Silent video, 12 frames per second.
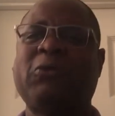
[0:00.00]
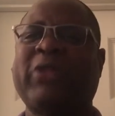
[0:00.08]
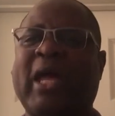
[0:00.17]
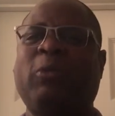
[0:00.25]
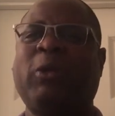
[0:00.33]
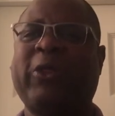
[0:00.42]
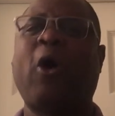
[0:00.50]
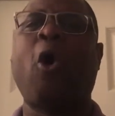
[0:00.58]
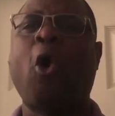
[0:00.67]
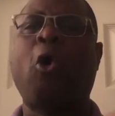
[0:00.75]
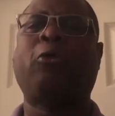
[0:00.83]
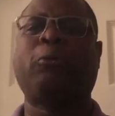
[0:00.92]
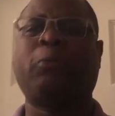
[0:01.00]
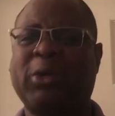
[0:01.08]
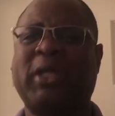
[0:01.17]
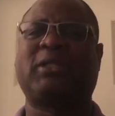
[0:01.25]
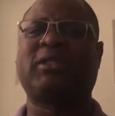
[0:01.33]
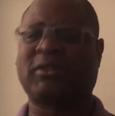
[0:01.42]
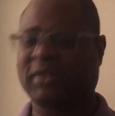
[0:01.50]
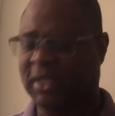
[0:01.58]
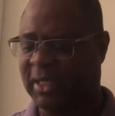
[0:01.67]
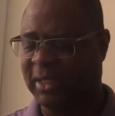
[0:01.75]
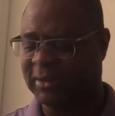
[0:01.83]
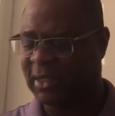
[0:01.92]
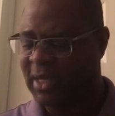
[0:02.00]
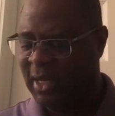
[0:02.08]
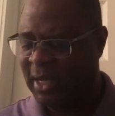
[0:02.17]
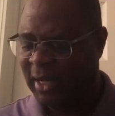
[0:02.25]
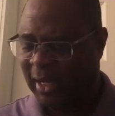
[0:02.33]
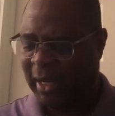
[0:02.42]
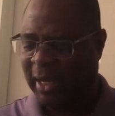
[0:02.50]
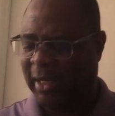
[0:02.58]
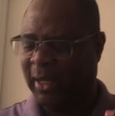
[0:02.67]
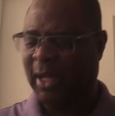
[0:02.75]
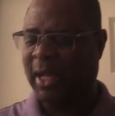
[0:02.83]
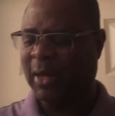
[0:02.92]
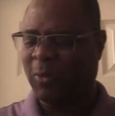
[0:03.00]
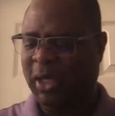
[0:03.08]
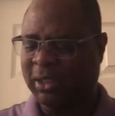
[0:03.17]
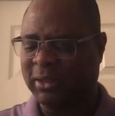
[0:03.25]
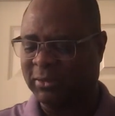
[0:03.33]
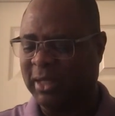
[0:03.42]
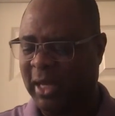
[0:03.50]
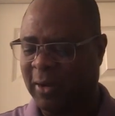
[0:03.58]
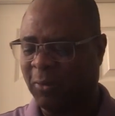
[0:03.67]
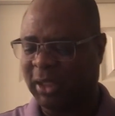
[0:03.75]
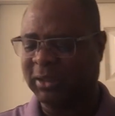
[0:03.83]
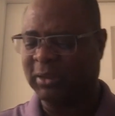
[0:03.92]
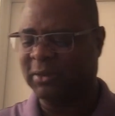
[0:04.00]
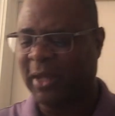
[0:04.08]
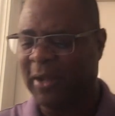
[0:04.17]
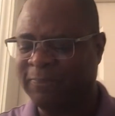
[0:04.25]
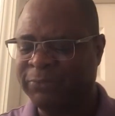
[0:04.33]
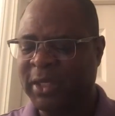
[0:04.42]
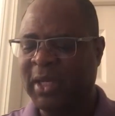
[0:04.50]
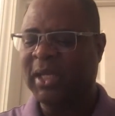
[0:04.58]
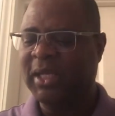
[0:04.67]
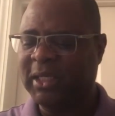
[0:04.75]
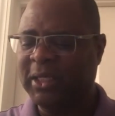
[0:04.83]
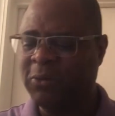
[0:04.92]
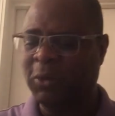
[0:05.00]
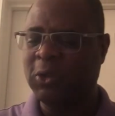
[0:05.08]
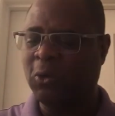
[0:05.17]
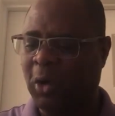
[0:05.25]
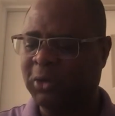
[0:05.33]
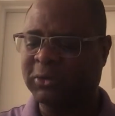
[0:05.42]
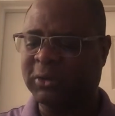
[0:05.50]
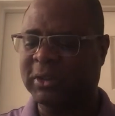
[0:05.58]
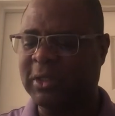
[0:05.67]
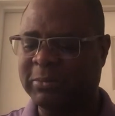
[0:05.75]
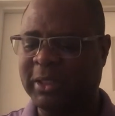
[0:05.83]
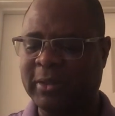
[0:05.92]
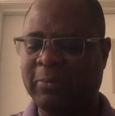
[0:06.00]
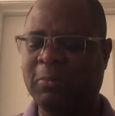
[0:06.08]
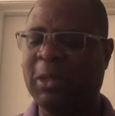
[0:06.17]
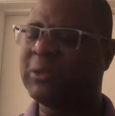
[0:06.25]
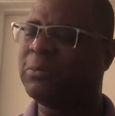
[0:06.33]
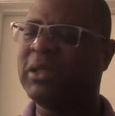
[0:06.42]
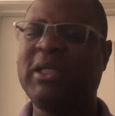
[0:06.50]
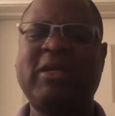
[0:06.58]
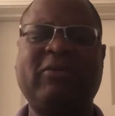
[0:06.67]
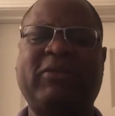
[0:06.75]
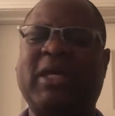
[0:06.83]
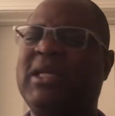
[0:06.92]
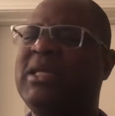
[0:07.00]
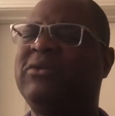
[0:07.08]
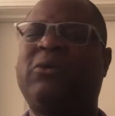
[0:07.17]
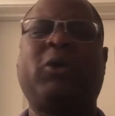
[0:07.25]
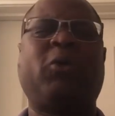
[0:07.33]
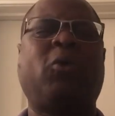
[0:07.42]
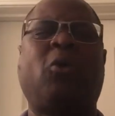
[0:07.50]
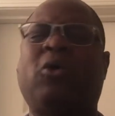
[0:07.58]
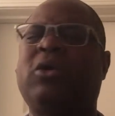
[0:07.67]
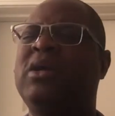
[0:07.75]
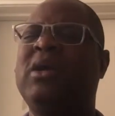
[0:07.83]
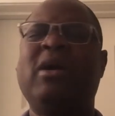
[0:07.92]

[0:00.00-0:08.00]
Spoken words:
that with all precious things. Watch this now. Anyone who wants to come to him must believe that he is a rewarder